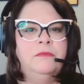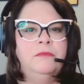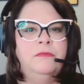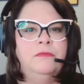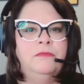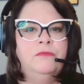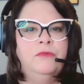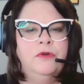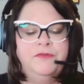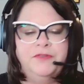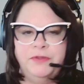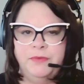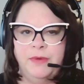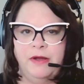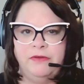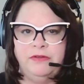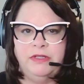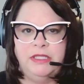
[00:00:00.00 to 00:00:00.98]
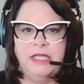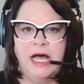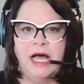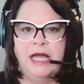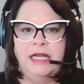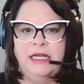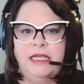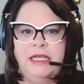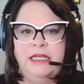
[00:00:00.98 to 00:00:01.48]
moves around a
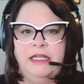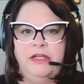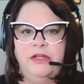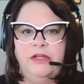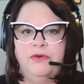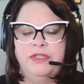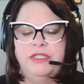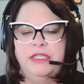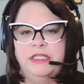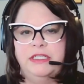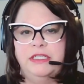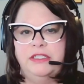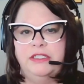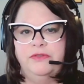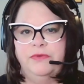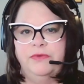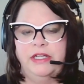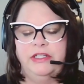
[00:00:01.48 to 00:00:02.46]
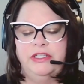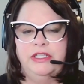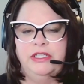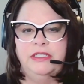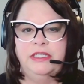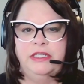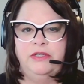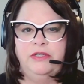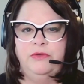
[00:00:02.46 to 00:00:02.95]
lot and it goes into directions
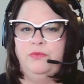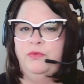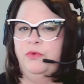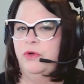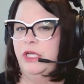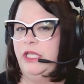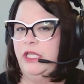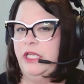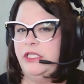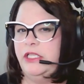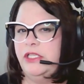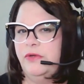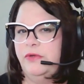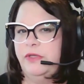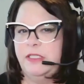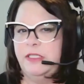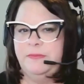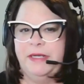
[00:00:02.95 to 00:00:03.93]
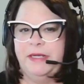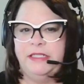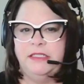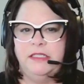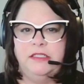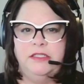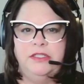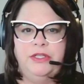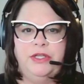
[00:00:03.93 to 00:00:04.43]
that you really don't expect
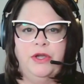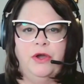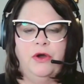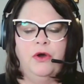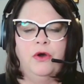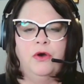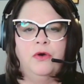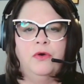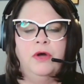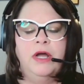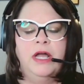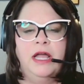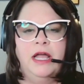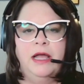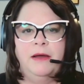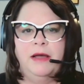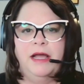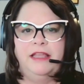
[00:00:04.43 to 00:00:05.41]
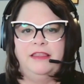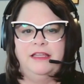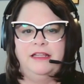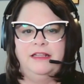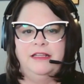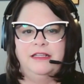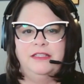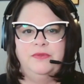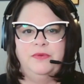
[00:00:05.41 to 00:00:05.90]
it to go. I think
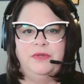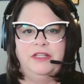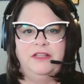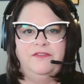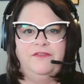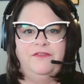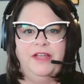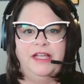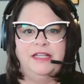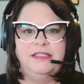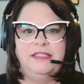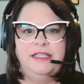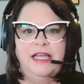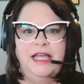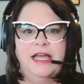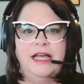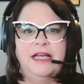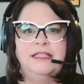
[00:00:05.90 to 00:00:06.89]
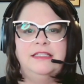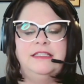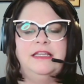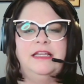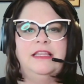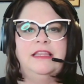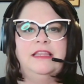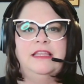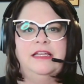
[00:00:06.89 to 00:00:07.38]
that's one of the
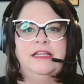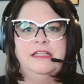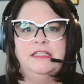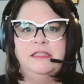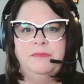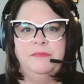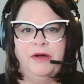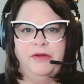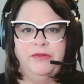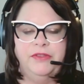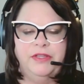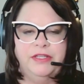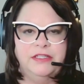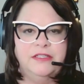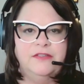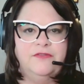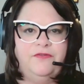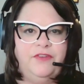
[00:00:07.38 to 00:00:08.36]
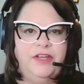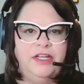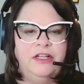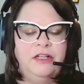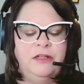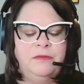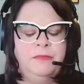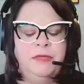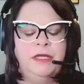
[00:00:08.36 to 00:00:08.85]
fantastic things about this
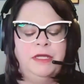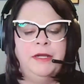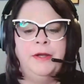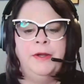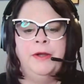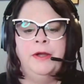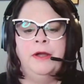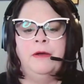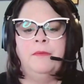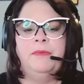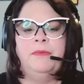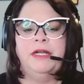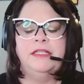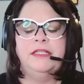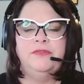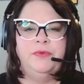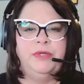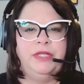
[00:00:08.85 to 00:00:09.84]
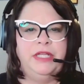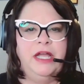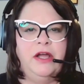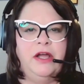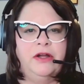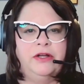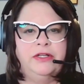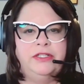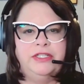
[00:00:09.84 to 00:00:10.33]
film, but it's really
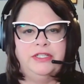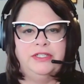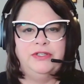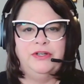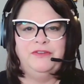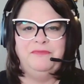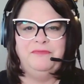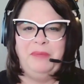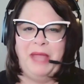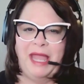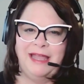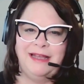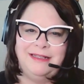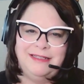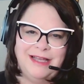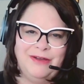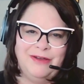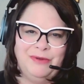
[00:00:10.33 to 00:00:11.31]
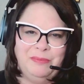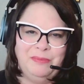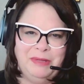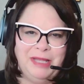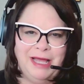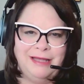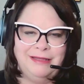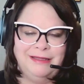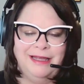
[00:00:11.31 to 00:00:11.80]
hard to sort of peg down a
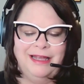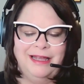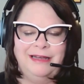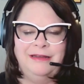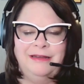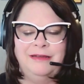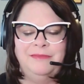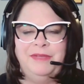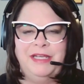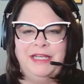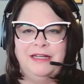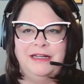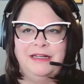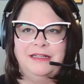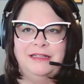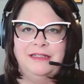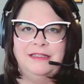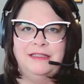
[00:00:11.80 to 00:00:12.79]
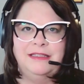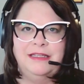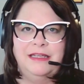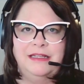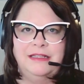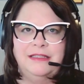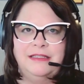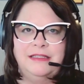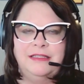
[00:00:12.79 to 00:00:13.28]
plot line because it